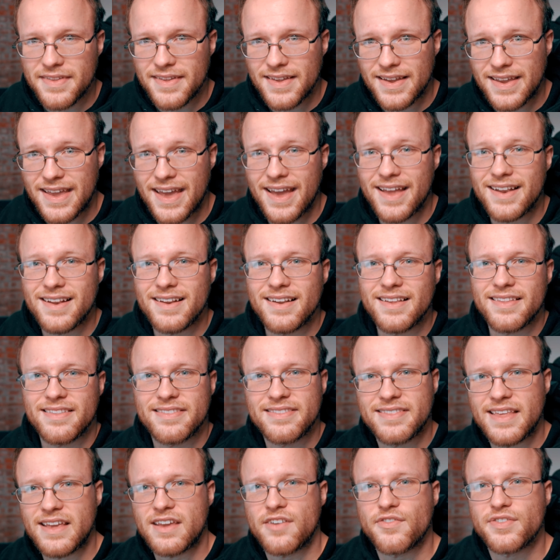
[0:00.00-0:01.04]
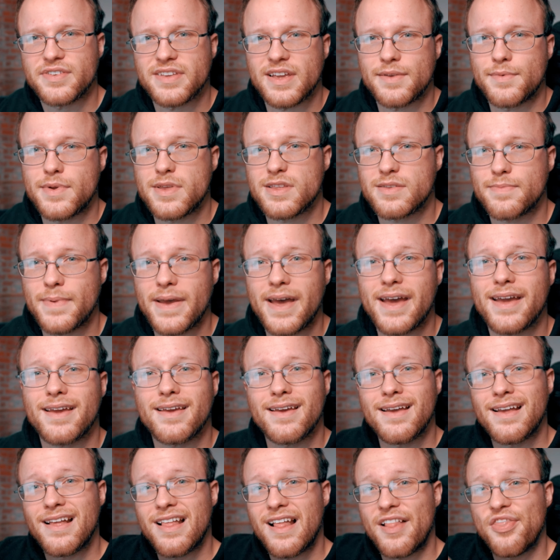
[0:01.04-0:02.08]
again, thank you for sending me this bag.
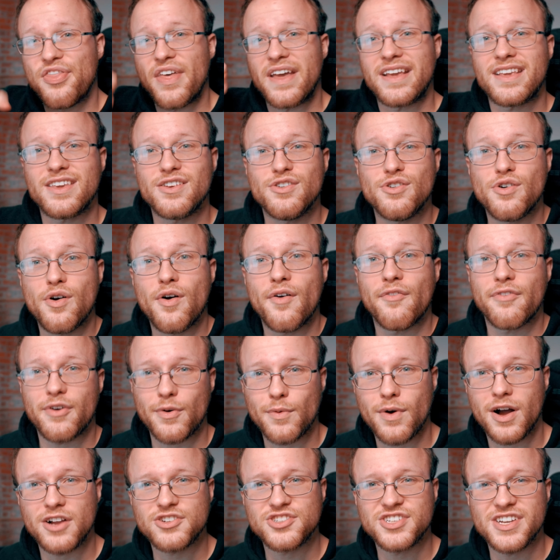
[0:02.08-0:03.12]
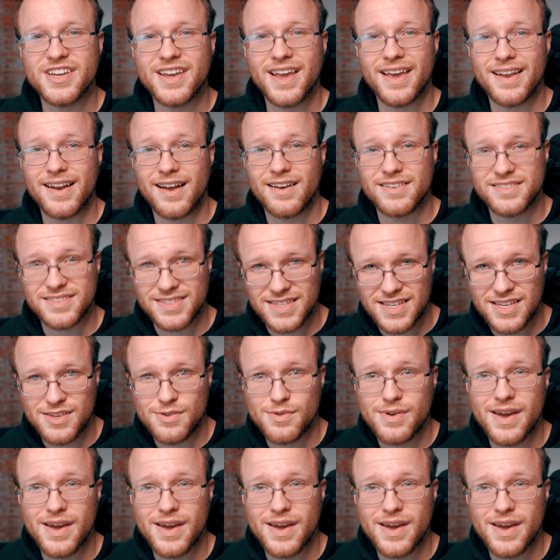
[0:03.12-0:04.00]
And thank you for watching, and I'll see you